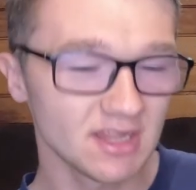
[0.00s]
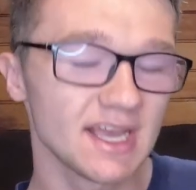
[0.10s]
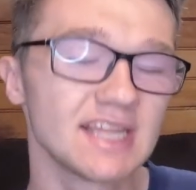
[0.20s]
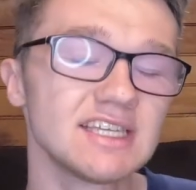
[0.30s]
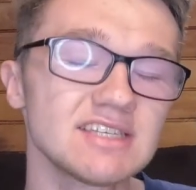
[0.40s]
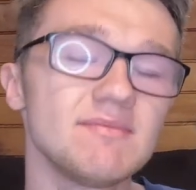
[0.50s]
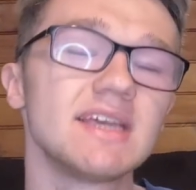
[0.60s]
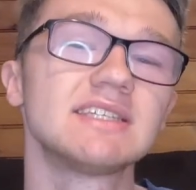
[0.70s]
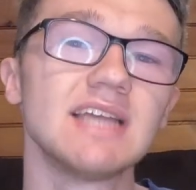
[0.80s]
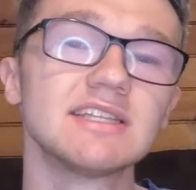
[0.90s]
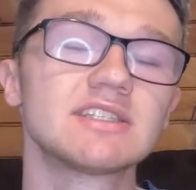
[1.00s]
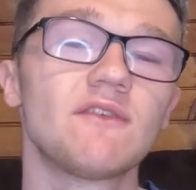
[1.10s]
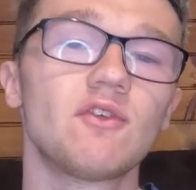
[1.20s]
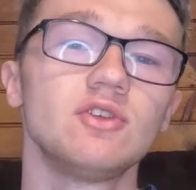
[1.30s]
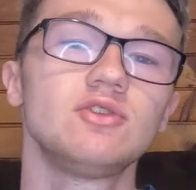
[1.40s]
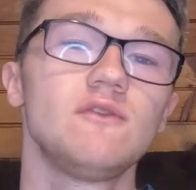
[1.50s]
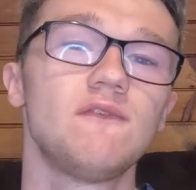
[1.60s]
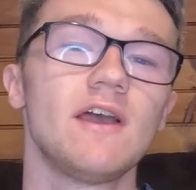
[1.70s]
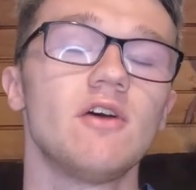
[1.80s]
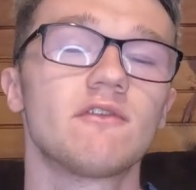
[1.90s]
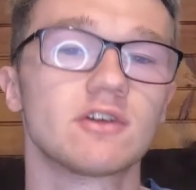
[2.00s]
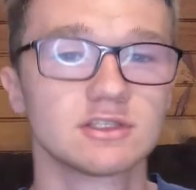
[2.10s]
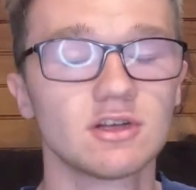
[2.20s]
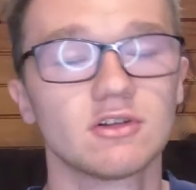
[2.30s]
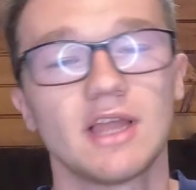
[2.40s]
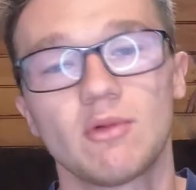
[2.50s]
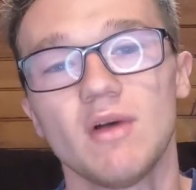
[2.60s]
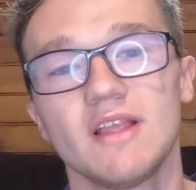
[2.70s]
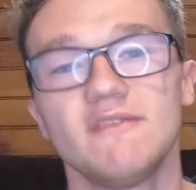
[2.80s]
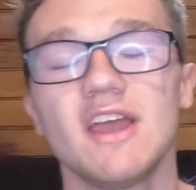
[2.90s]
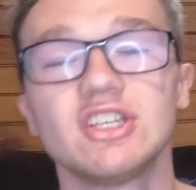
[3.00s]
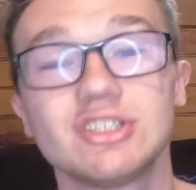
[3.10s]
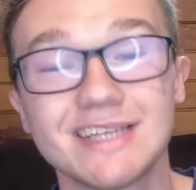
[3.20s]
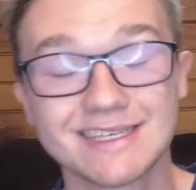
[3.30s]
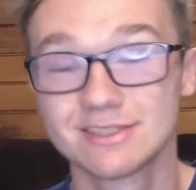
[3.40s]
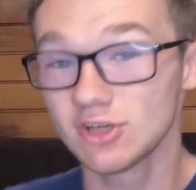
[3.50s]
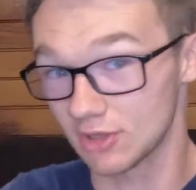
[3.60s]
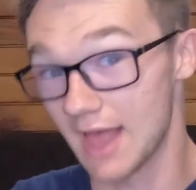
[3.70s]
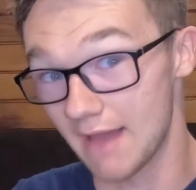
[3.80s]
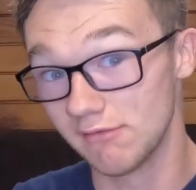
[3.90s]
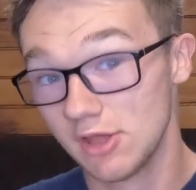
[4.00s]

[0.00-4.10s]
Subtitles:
Like, it doesn't make sense for you to fight over a circle. Like, what advantage does that circle have?